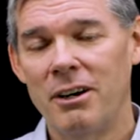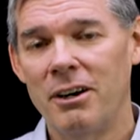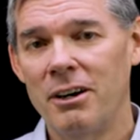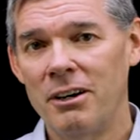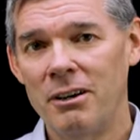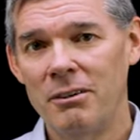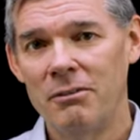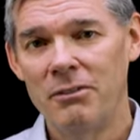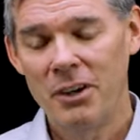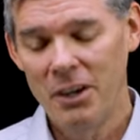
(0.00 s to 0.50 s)

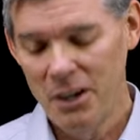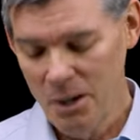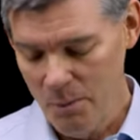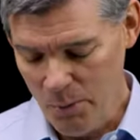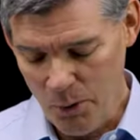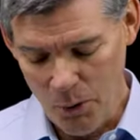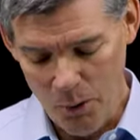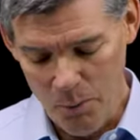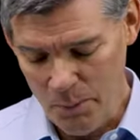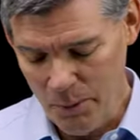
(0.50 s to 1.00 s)
are very
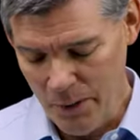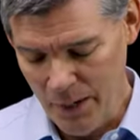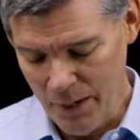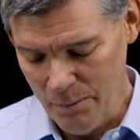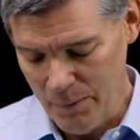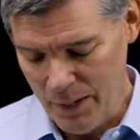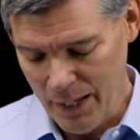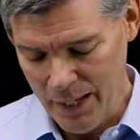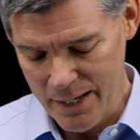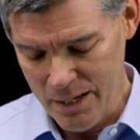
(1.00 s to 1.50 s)

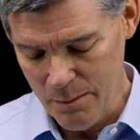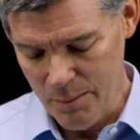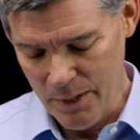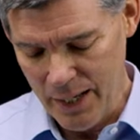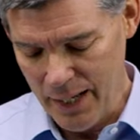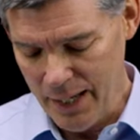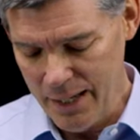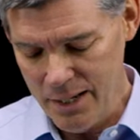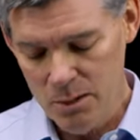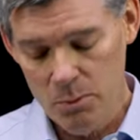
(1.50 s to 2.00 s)
appropriate because it
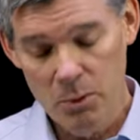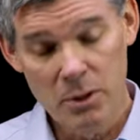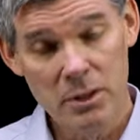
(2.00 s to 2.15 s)
begins